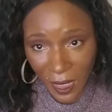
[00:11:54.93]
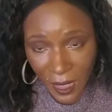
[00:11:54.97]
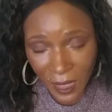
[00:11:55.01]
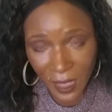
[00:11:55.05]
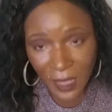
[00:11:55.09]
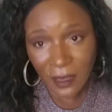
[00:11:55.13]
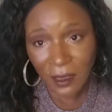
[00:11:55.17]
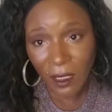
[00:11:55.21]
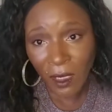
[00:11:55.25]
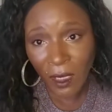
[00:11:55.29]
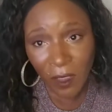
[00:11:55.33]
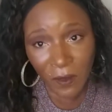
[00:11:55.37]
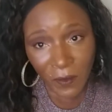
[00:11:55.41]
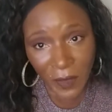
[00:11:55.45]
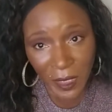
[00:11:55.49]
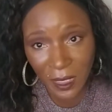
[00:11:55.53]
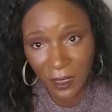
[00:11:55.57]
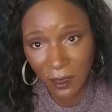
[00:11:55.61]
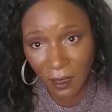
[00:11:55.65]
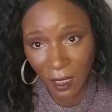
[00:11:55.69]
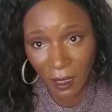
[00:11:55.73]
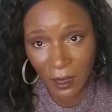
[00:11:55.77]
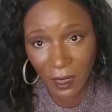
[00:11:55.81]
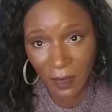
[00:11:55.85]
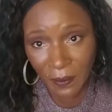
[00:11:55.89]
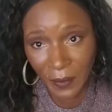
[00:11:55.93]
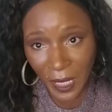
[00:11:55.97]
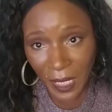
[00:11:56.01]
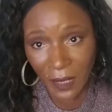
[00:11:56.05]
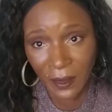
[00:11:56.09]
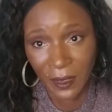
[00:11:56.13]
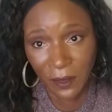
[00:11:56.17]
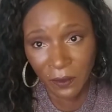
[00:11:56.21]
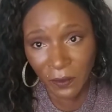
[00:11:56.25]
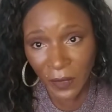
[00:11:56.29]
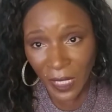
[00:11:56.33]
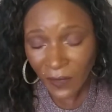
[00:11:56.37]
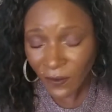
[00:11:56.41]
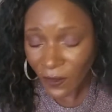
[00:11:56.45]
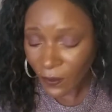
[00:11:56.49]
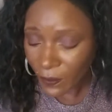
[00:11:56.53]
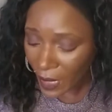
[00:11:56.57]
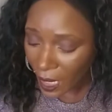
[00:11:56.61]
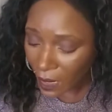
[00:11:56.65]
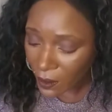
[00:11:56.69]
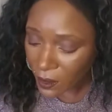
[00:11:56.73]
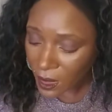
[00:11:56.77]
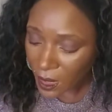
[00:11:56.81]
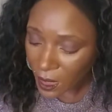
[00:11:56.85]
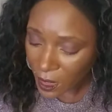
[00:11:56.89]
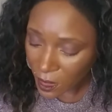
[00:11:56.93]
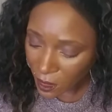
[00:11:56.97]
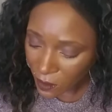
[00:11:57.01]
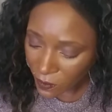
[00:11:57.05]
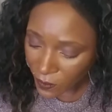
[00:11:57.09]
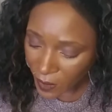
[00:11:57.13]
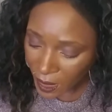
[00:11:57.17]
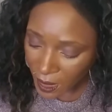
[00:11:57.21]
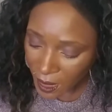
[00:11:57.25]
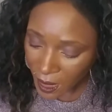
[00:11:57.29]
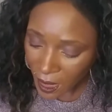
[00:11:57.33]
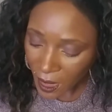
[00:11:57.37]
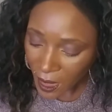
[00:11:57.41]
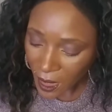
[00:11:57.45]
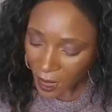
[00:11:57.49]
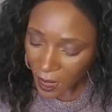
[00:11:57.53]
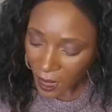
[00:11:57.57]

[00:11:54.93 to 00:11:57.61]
because I always talk about and rave about this one,